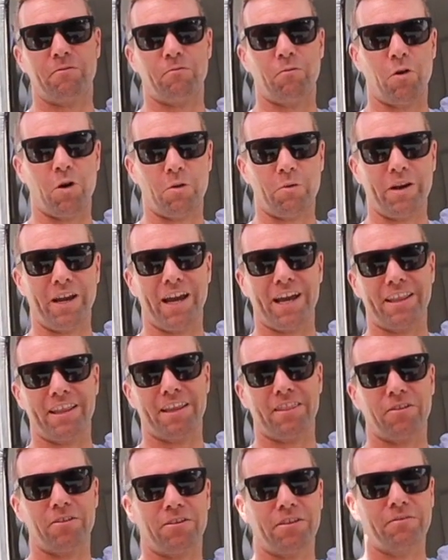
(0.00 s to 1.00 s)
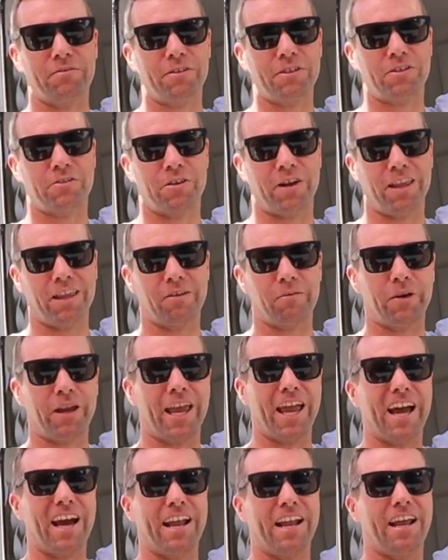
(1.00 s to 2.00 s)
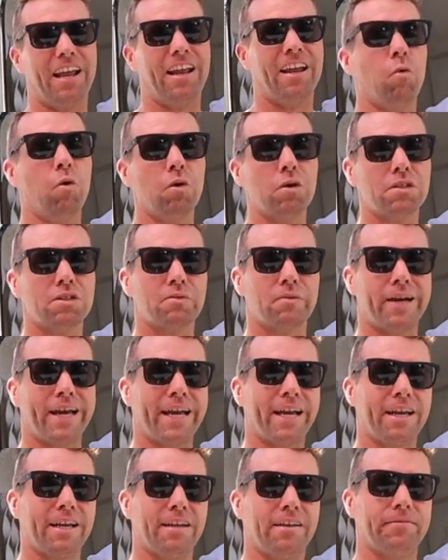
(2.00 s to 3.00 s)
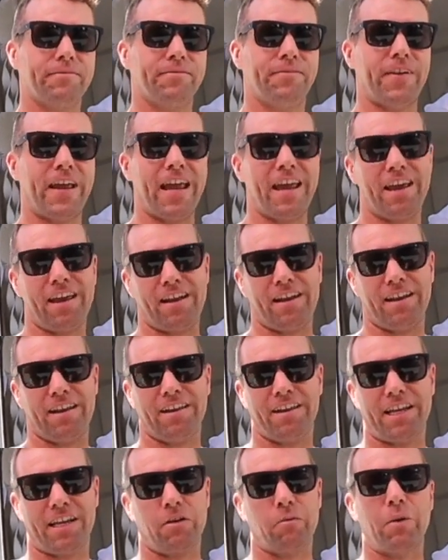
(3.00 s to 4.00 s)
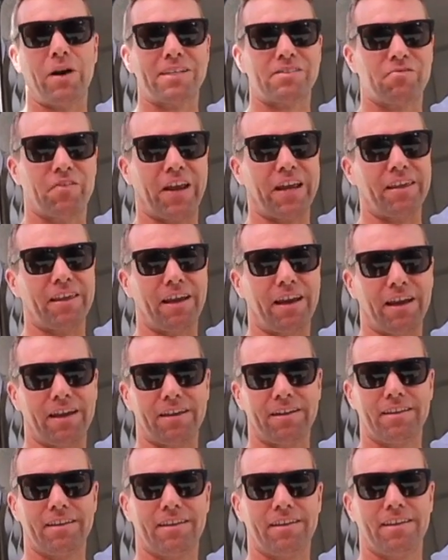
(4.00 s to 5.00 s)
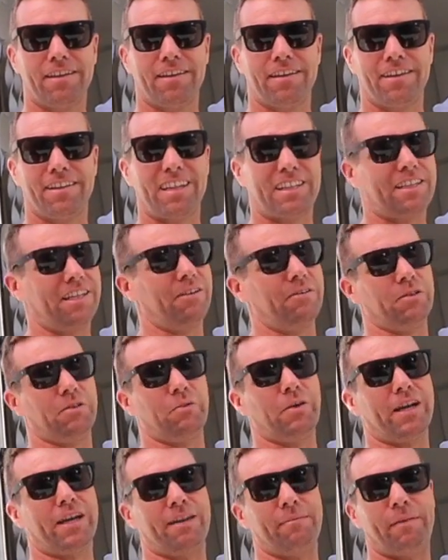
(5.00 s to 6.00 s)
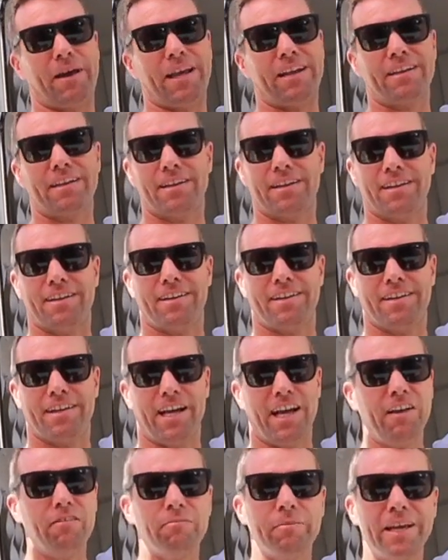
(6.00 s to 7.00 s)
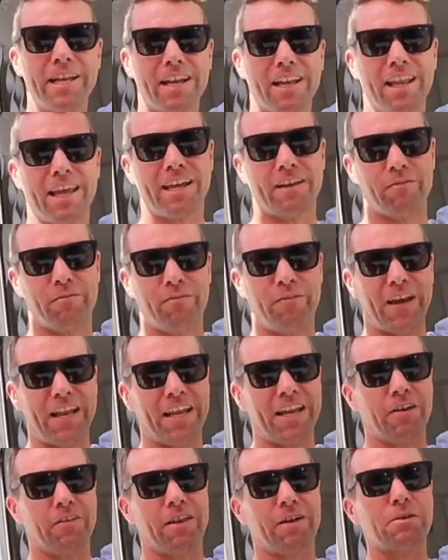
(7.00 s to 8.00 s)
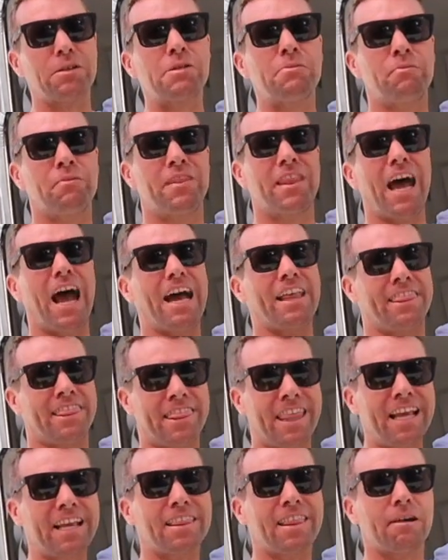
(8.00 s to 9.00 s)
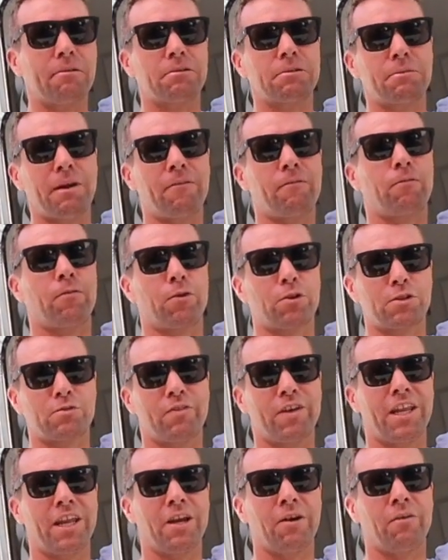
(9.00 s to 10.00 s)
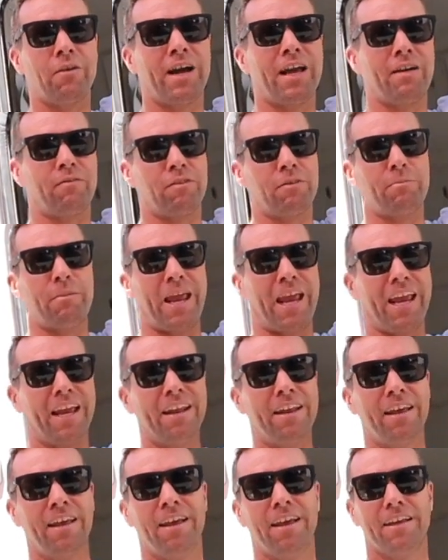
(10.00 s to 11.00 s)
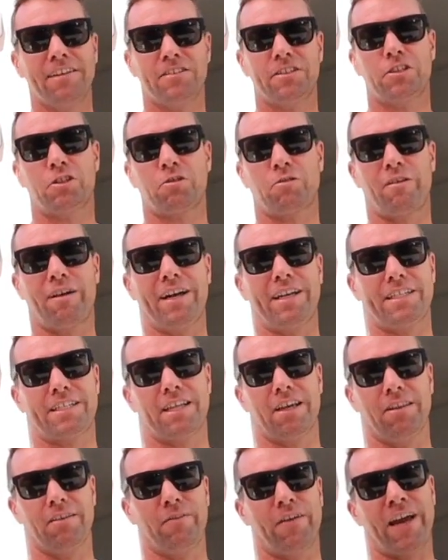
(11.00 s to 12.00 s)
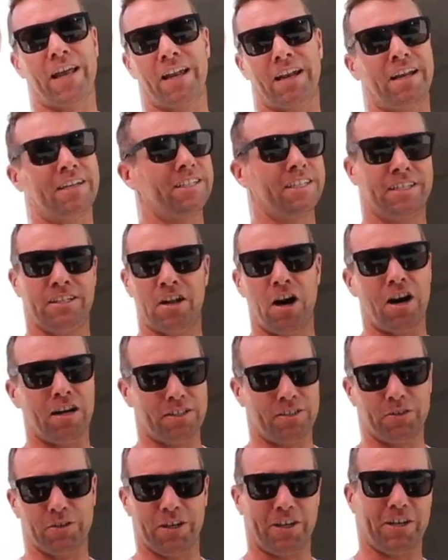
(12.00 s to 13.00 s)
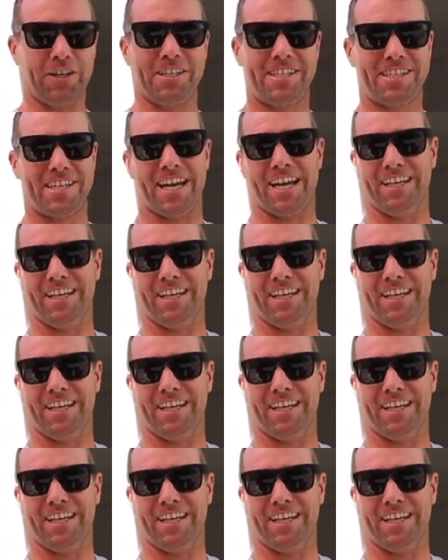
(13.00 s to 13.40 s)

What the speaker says: Before we had that 13-foot trailer, we had a Volkswagen van, like a Westphalia. That thing was wicked, man. I even made a video. I think that was my first video I ever made to try and sell the van, and I did not do a good